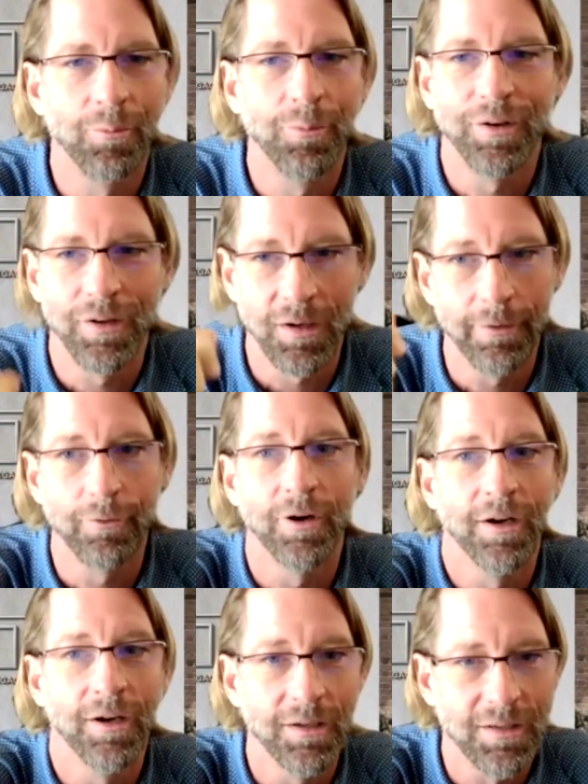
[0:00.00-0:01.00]
but
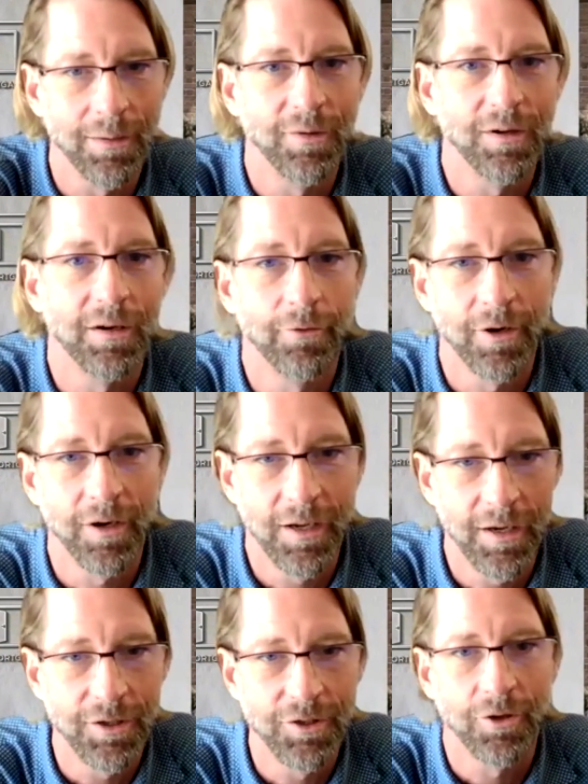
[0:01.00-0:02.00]
delivery is, I'm delivering the
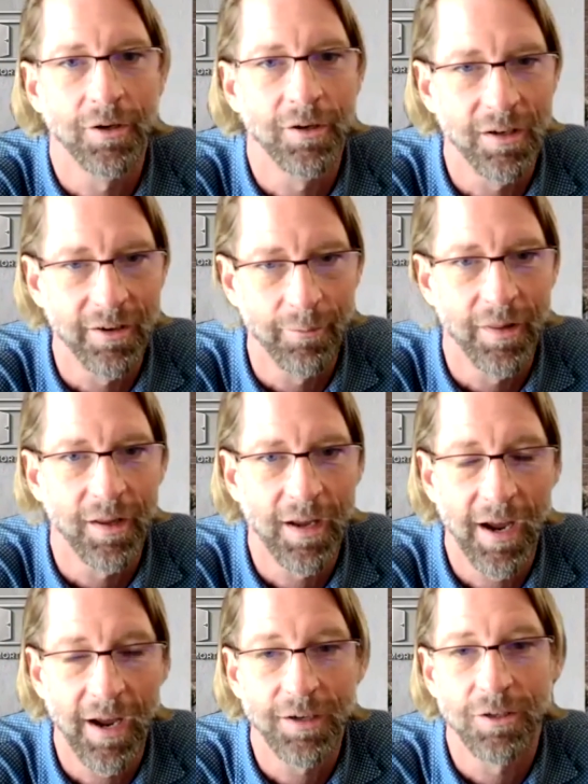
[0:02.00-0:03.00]
keys, you're going to deliver me the
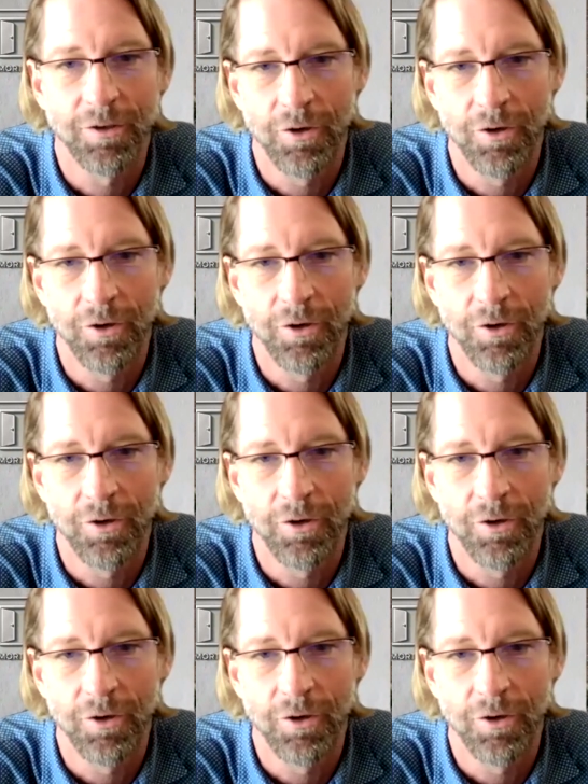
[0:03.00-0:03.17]
cash,